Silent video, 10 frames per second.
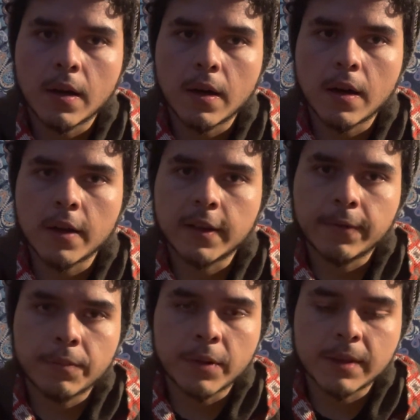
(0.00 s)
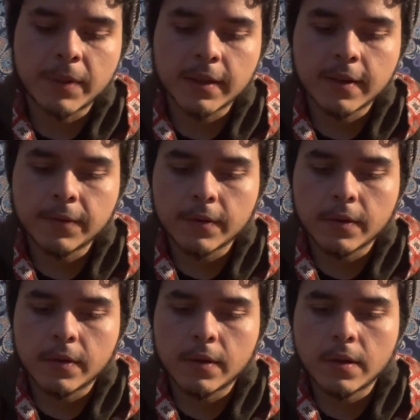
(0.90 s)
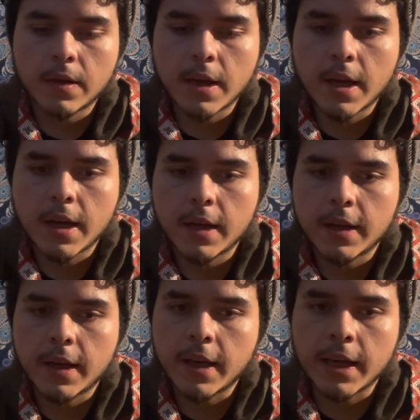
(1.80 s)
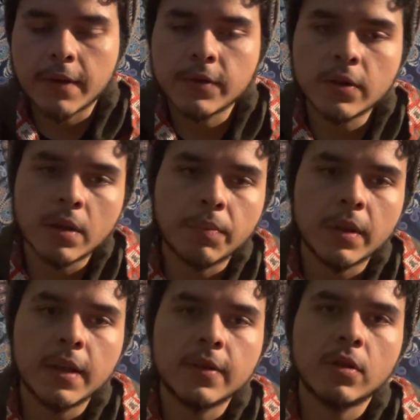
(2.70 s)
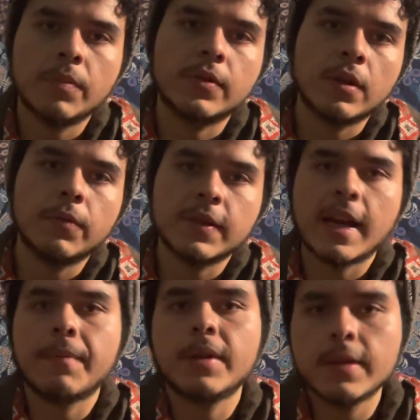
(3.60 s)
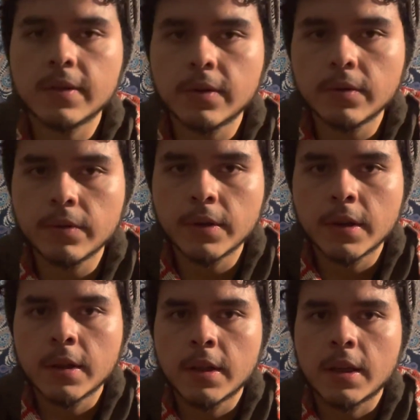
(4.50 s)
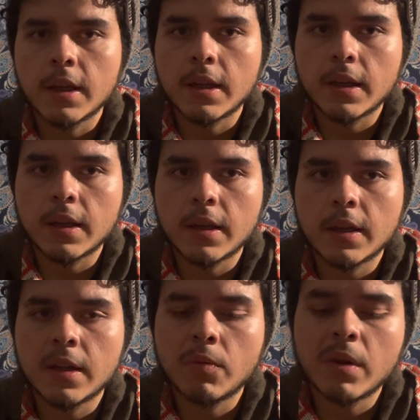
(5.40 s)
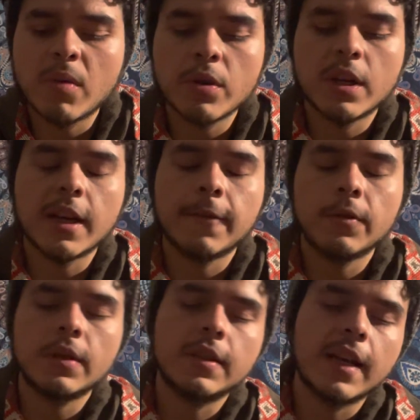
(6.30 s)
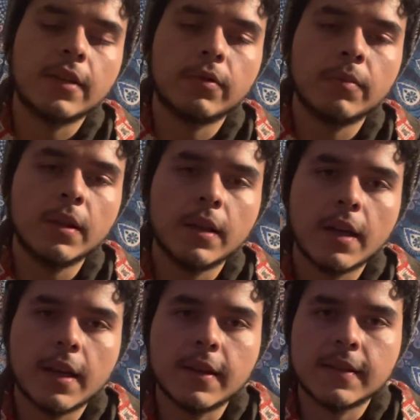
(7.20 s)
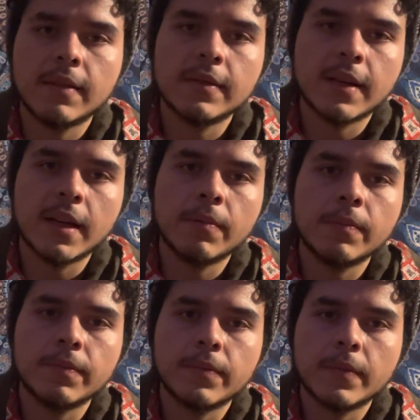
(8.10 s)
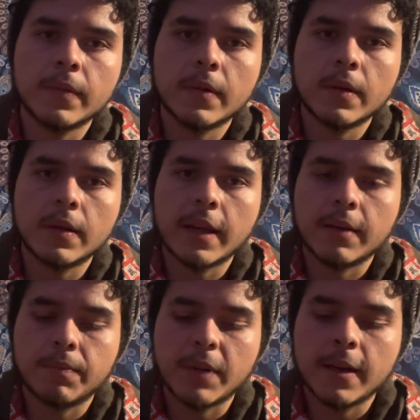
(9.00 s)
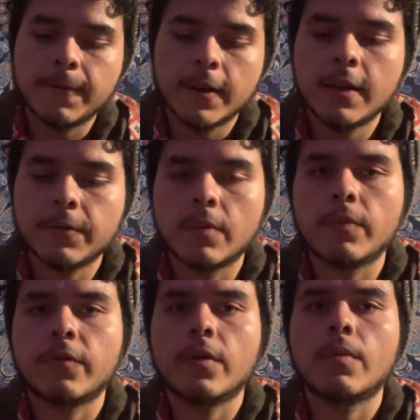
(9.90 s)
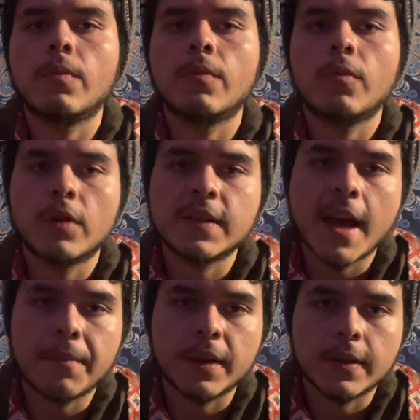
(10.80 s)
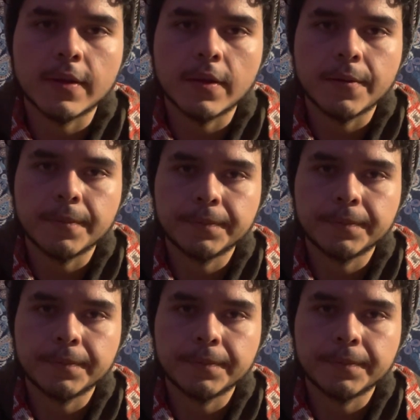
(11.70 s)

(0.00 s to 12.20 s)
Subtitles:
a different perspective, and it gives you the ability to observe what's happening to you in a way where you kind of feel detached from it, at the same time like benefiting from what's happening to you.